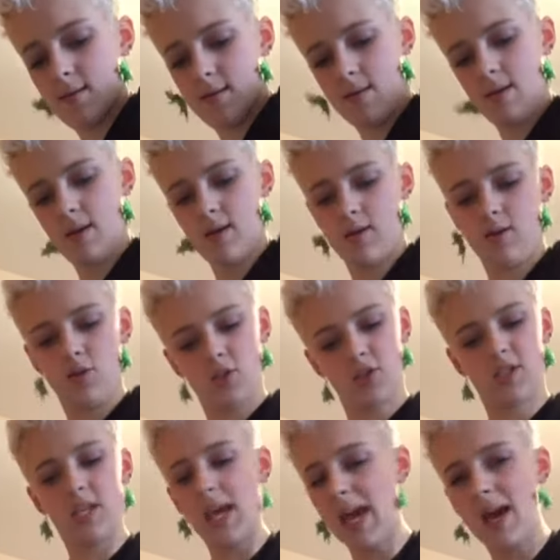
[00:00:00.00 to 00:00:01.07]
And you just
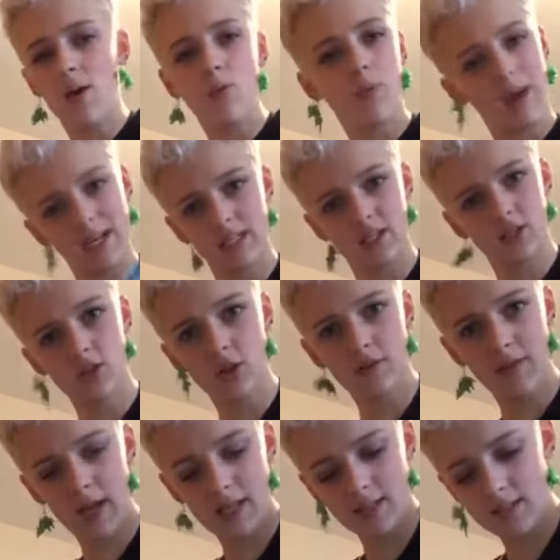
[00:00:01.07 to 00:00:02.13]
can't wait to serve it.